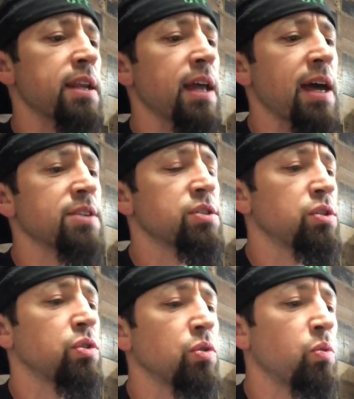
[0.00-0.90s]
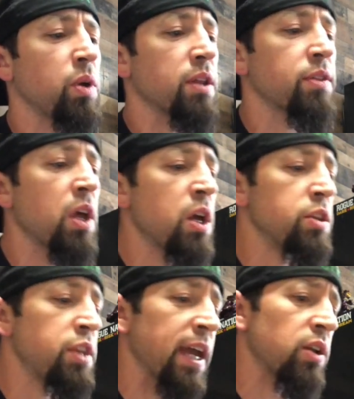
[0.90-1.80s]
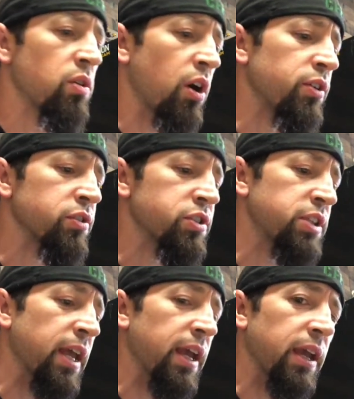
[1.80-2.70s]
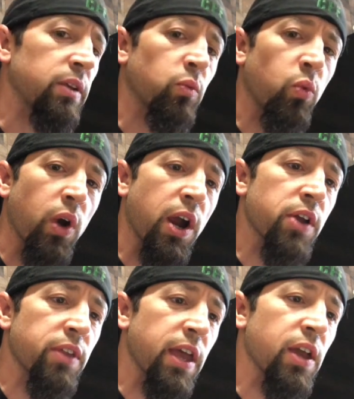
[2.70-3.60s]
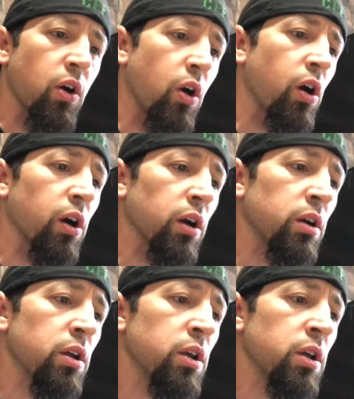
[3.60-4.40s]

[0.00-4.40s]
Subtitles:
It has to do with they don't understand where they are.